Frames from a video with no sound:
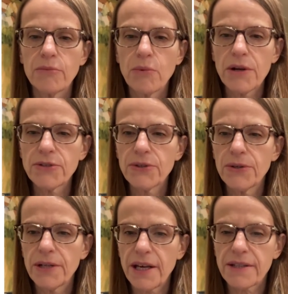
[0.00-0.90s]
where to go
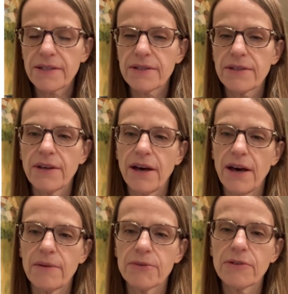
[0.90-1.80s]
next?
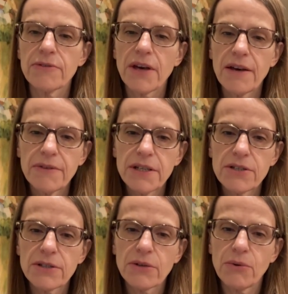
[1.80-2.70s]
So if you have
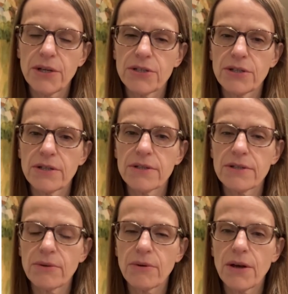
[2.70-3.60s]
additional questions
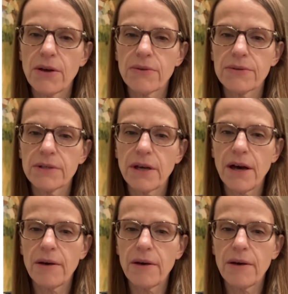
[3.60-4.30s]
around